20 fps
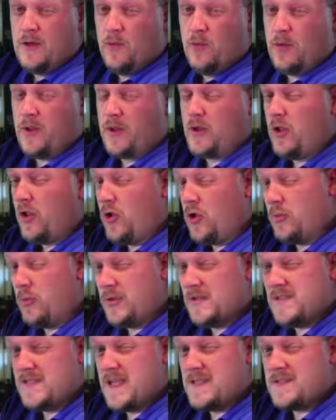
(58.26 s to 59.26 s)
With the
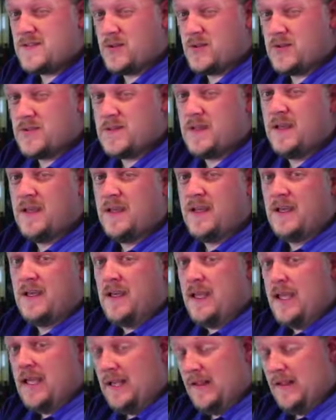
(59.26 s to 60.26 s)
clonable sensors,
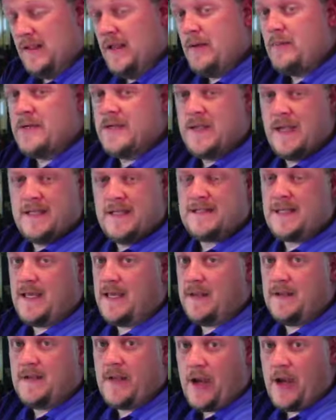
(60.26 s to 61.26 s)
it eliminates that
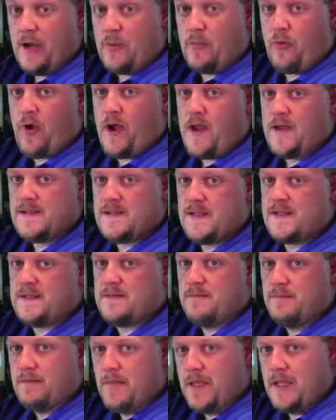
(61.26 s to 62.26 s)
entire process,
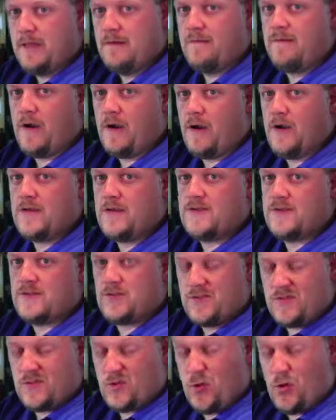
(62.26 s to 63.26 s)
making it very
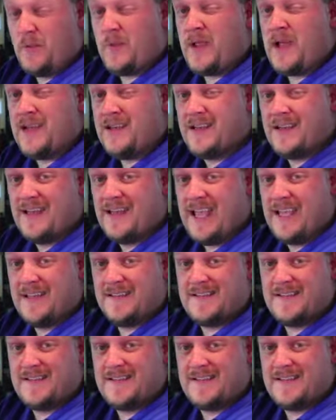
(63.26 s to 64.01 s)
streamlined and